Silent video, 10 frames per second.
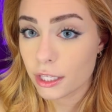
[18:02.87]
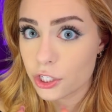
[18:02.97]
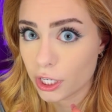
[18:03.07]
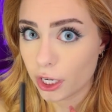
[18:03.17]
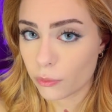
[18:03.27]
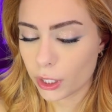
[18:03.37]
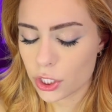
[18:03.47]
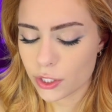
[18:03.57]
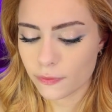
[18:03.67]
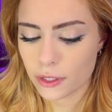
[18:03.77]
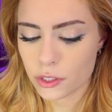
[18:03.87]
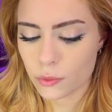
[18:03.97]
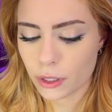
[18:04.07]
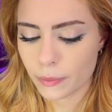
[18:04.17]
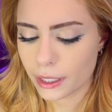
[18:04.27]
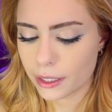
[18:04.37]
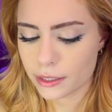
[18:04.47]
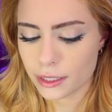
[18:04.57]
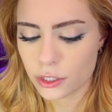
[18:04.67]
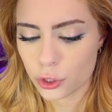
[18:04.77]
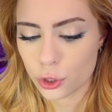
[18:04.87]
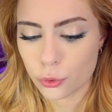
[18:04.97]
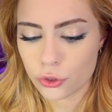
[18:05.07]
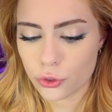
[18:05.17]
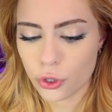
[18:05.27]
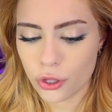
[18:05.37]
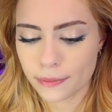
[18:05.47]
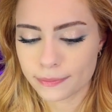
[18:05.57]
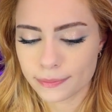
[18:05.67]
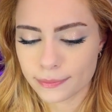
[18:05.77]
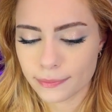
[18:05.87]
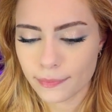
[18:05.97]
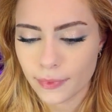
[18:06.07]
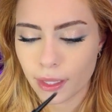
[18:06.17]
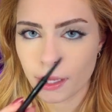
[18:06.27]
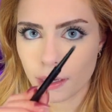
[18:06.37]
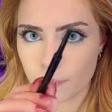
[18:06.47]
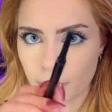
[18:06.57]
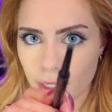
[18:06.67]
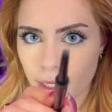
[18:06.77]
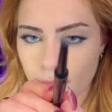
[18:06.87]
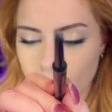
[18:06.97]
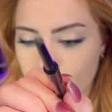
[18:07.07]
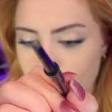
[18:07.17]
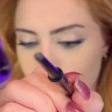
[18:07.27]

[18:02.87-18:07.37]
the shade range of this one because it's neutral. I'm gonna get the little